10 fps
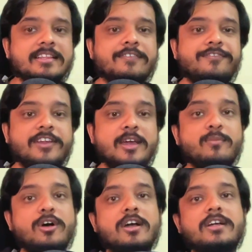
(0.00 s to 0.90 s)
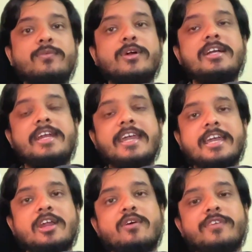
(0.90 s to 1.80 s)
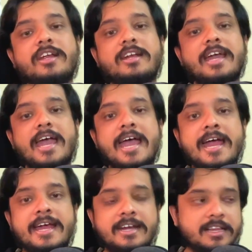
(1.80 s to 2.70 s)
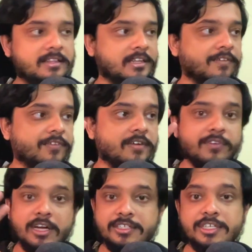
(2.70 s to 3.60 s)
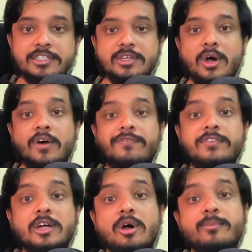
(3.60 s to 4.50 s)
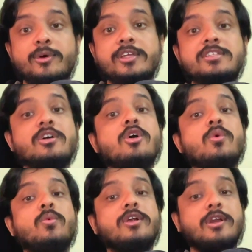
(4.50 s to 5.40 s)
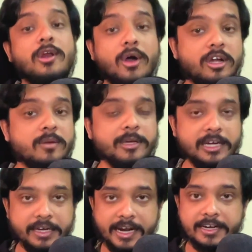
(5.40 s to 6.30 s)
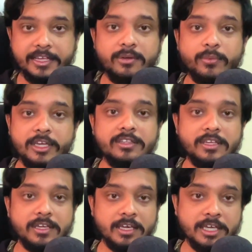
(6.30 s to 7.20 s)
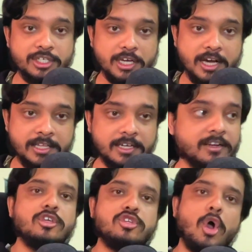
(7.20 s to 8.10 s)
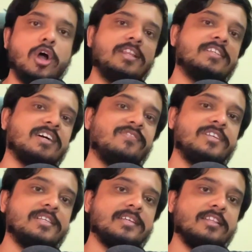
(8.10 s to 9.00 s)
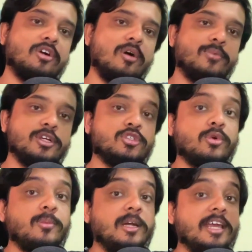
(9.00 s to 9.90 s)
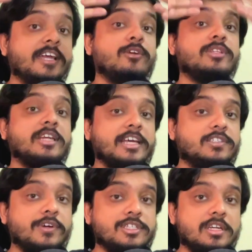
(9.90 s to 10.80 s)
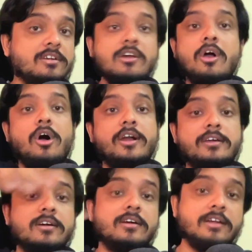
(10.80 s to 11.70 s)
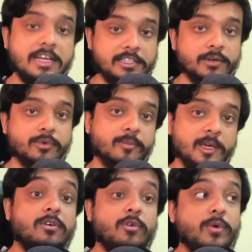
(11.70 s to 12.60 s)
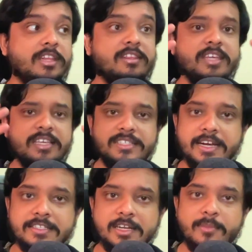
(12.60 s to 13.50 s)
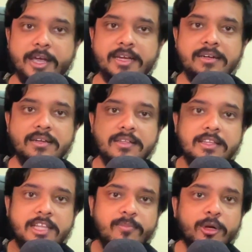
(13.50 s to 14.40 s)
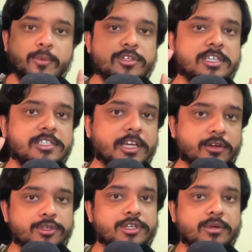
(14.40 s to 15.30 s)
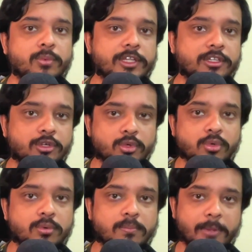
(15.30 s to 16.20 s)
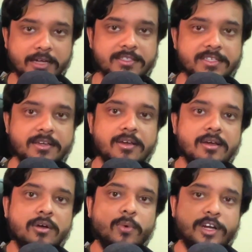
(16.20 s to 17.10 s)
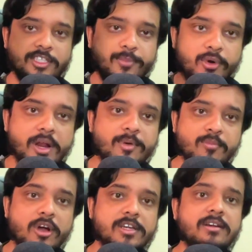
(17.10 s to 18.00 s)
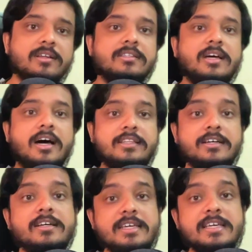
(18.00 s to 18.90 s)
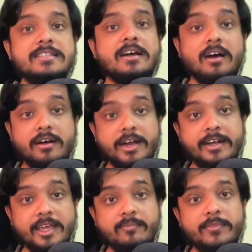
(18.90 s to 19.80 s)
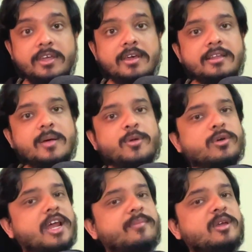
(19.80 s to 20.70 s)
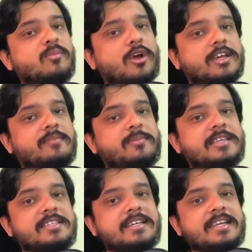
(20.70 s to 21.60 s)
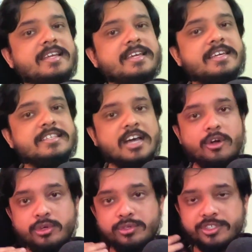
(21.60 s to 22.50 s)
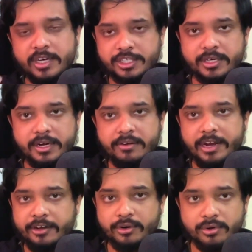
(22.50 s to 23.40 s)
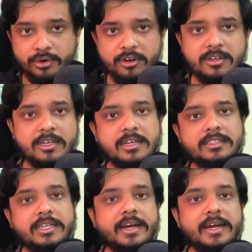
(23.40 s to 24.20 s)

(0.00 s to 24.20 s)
The framework would take care of it, and different versions of the components would not be interacting with each other. So all the services and the components would be taken to the next version, or nothing would be. With these tenets in mind, they propose a solution with two paths. One is a programming model, the other is a runtime. The programming model basically is how you structure and write your code. The